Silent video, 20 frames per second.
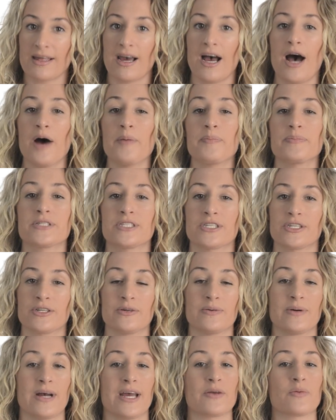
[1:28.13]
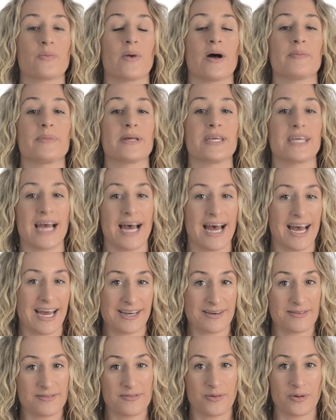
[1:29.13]
up to and well
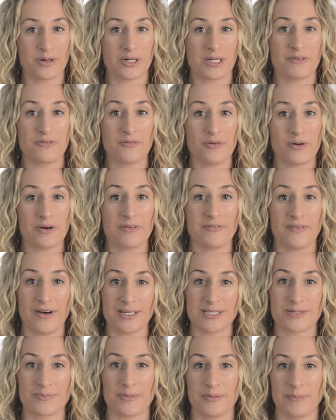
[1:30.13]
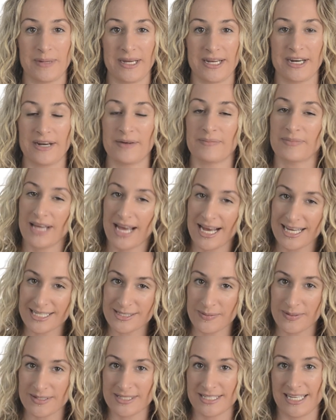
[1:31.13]
beyond forty-four volts per meter, as
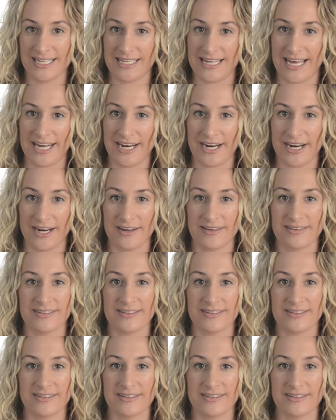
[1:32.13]
we'll see later.